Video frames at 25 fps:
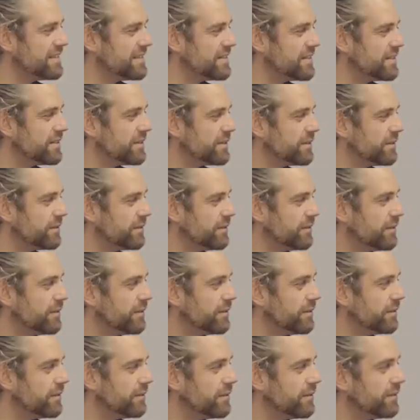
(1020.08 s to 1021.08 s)

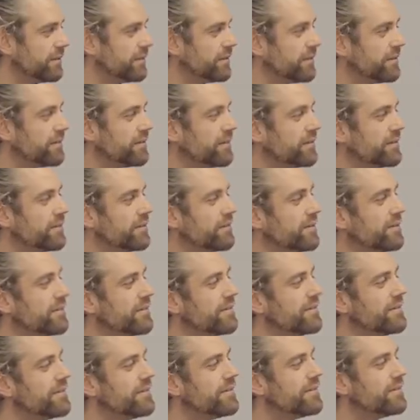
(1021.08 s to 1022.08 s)

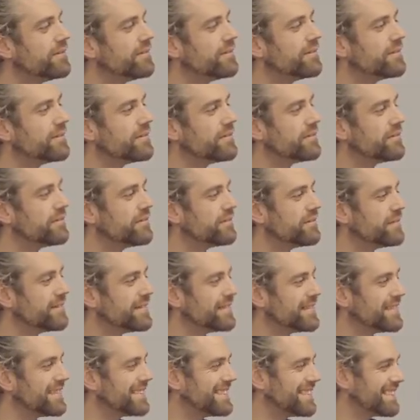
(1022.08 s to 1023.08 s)

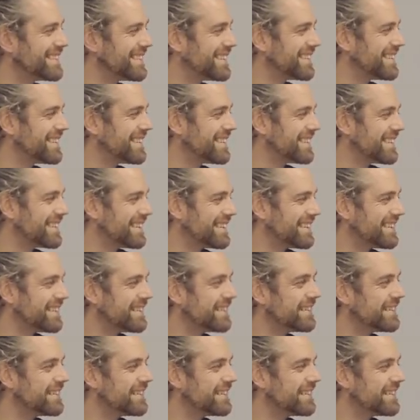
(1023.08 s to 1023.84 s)
This person isn't speaking.